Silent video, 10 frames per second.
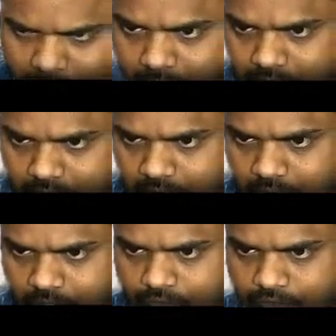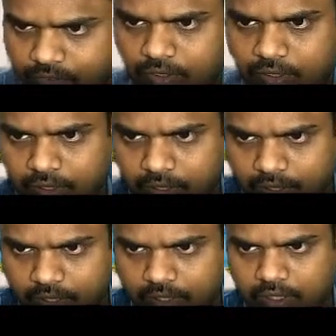and
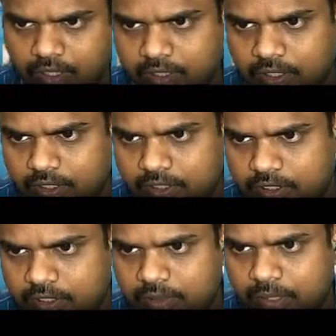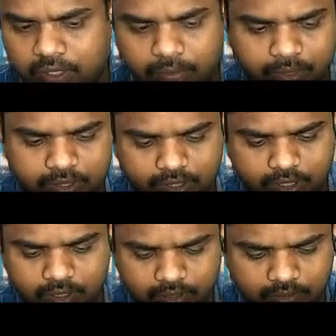3.394. I think this is in
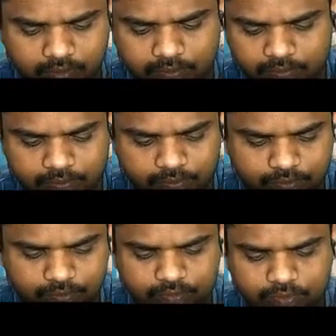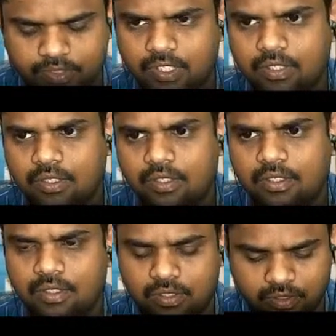megapascal.
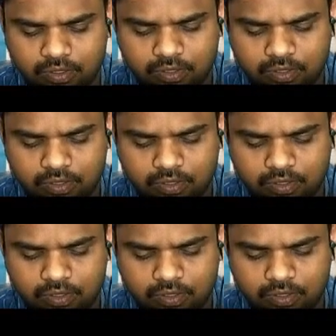Okay.